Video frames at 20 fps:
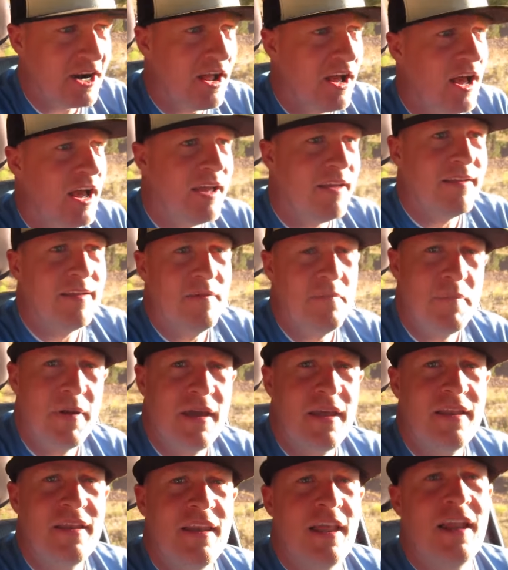or not,
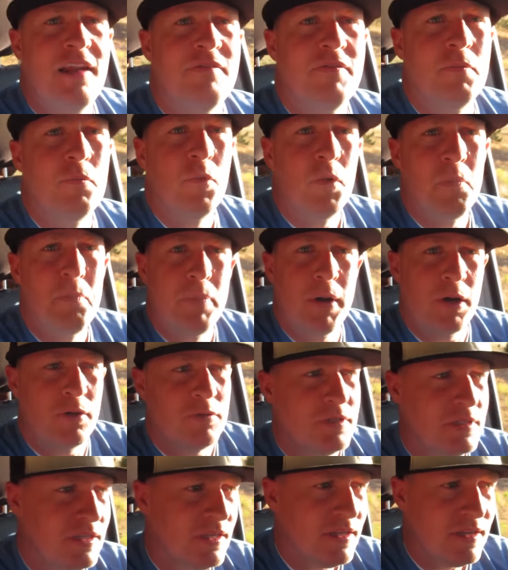but none of them were
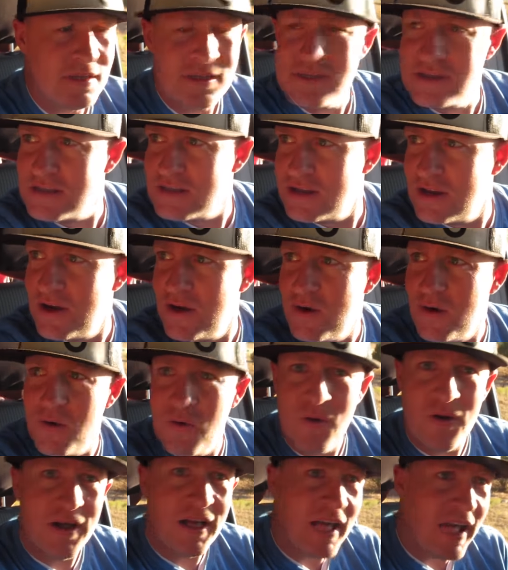posted,
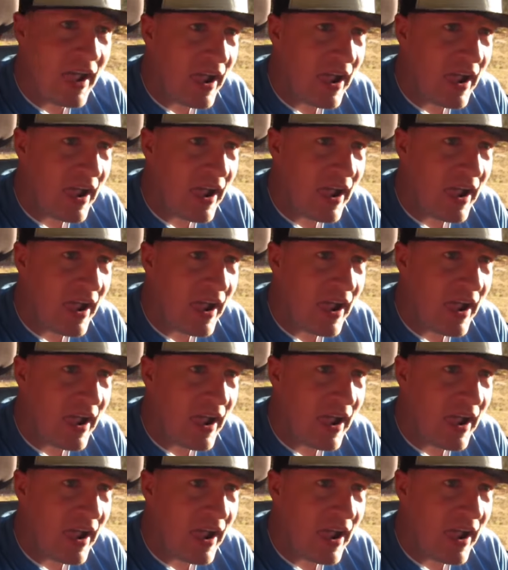so